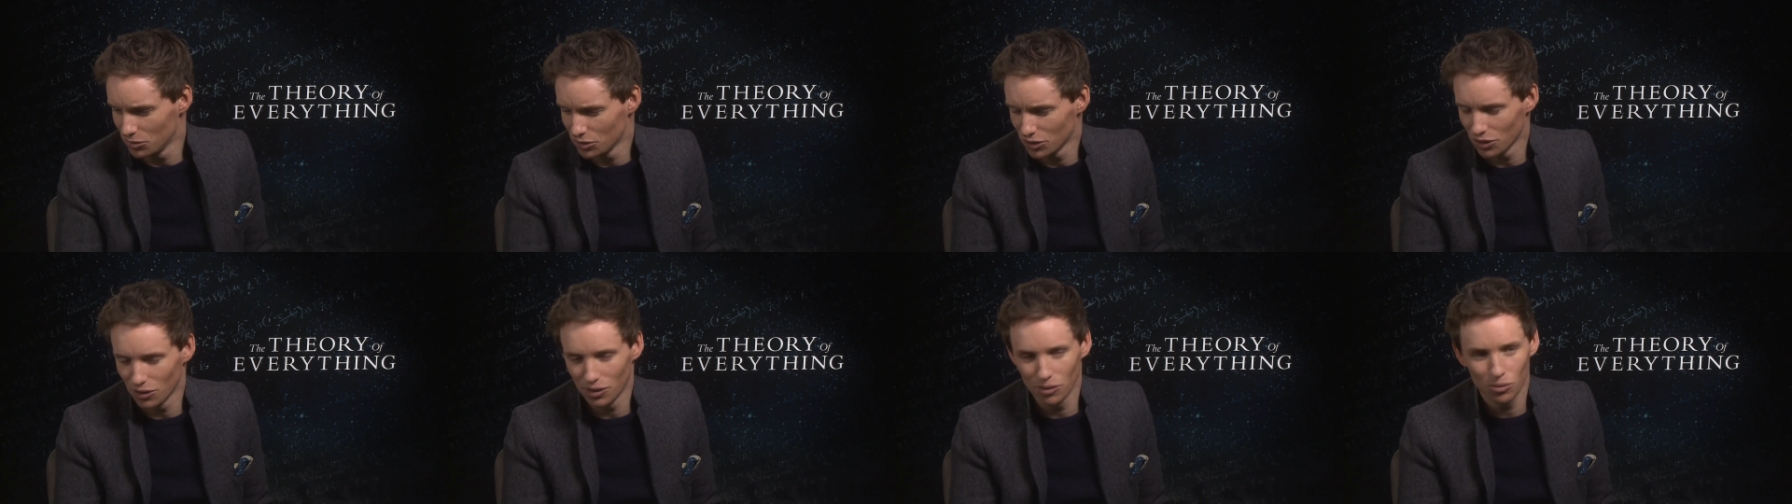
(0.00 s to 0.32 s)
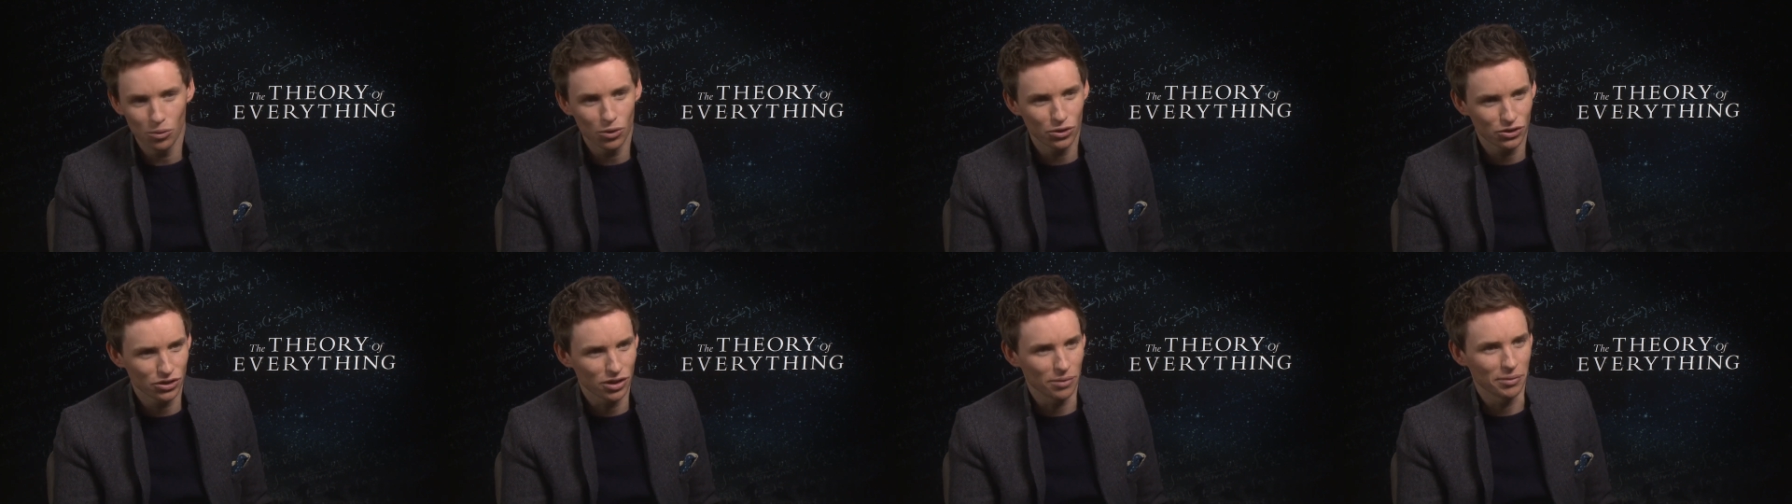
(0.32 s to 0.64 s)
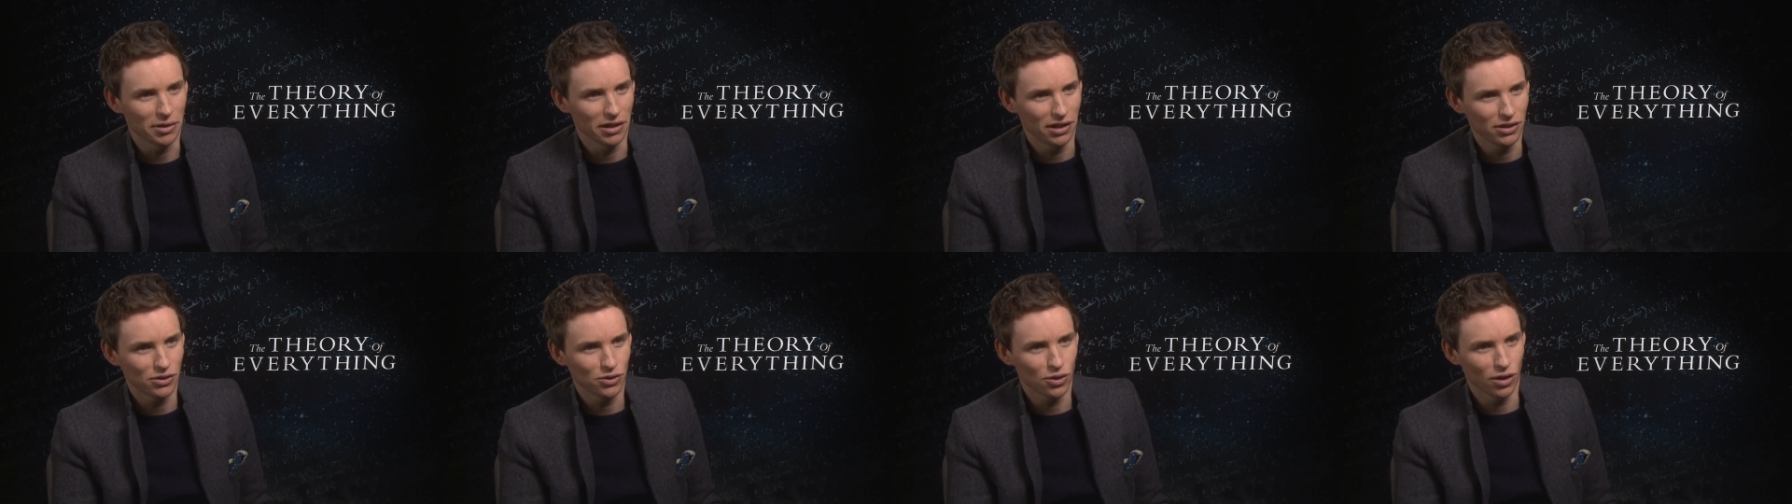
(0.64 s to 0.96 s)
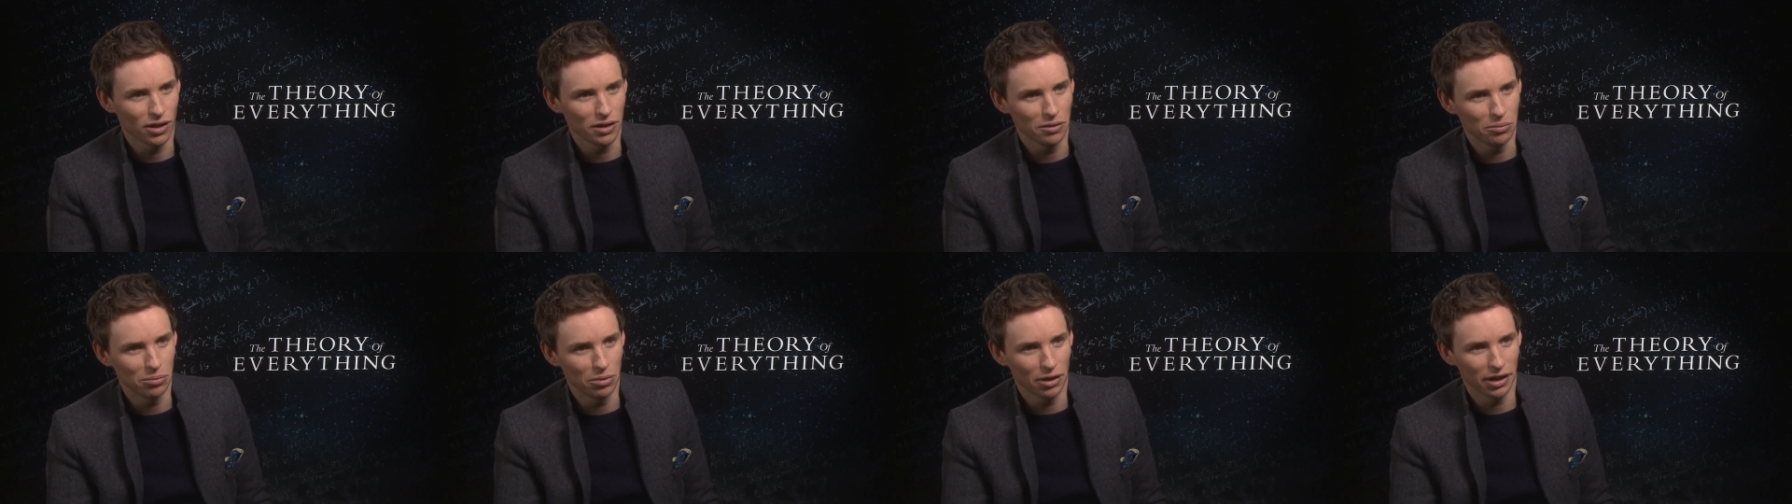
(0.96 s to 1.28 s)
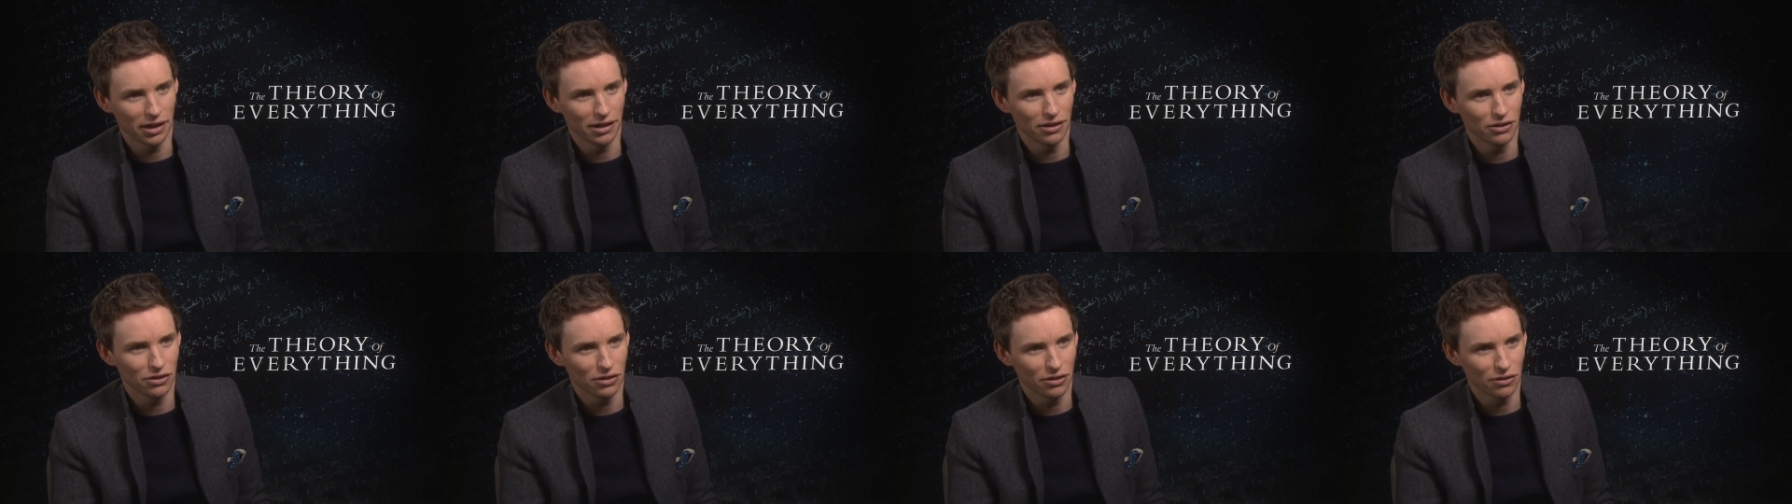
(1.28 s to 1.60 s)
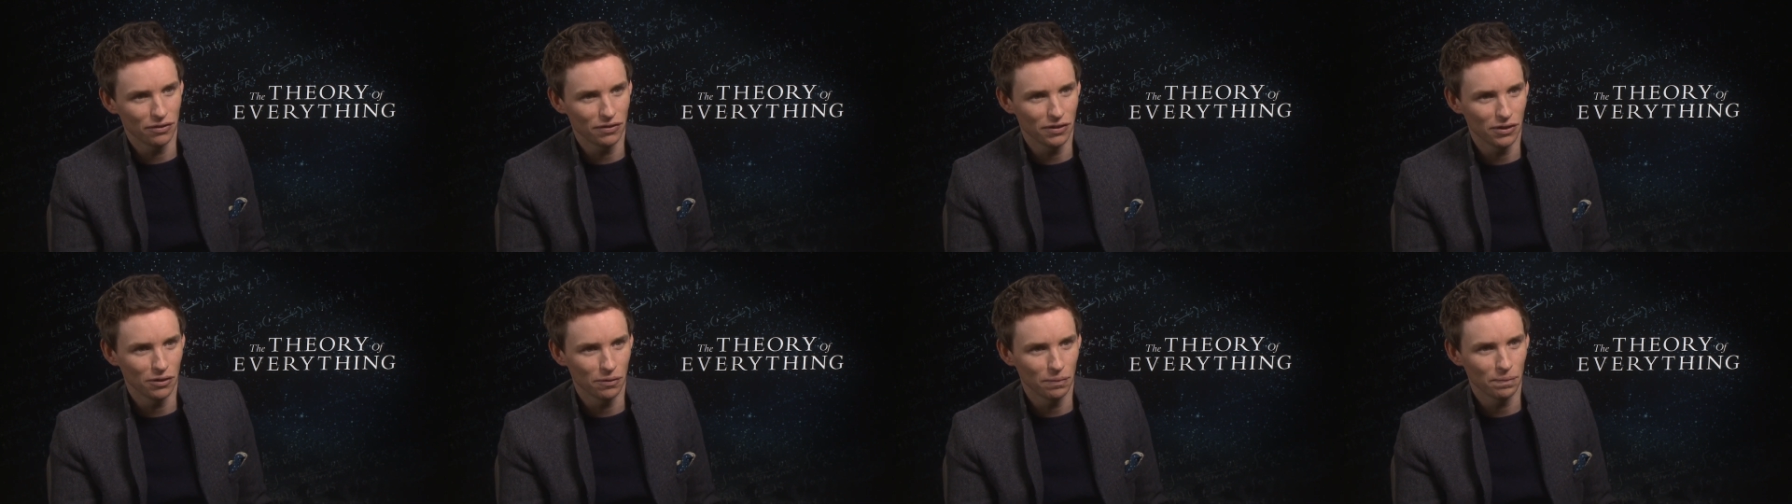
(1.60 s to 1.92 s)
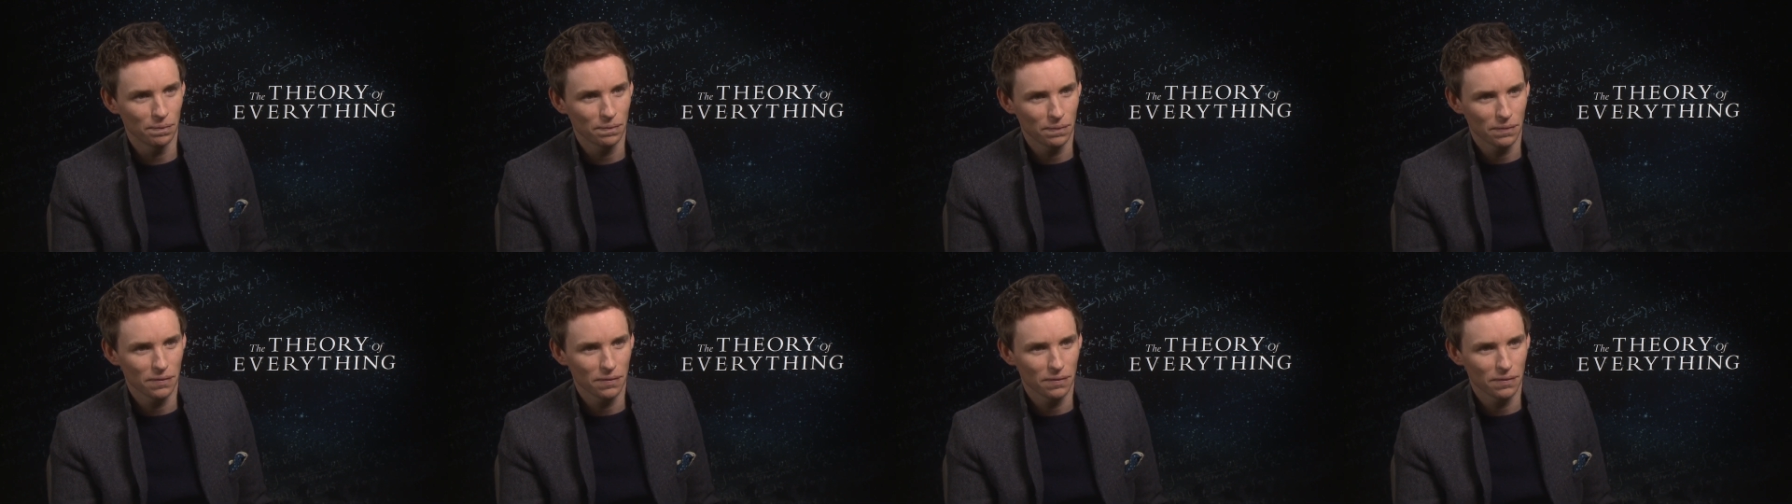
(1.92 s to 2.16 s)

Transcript: So it was something I tried to bring into the film.